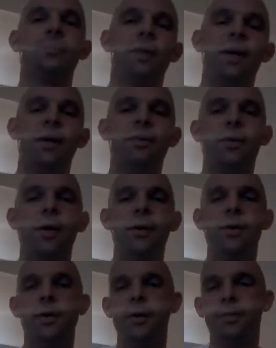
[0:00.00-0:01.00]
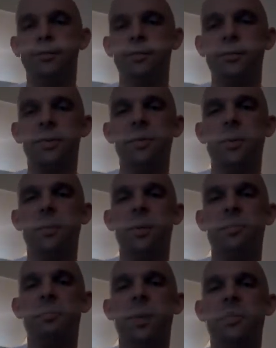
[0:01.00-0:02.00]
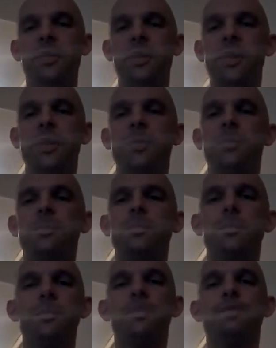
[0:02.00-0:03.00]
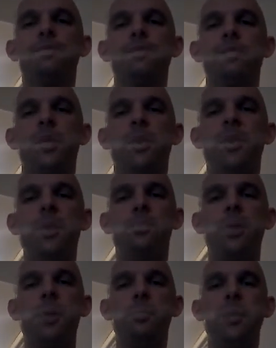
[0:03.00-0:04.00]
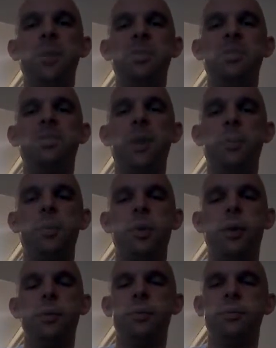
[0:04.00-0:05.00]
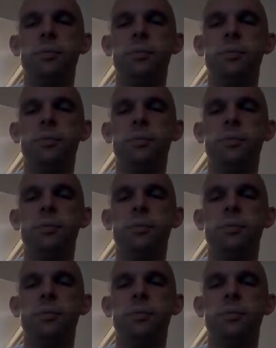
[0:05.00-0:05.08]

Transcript: Let's go ahead and do it. Double lift. Basically, get a break beneath the top card.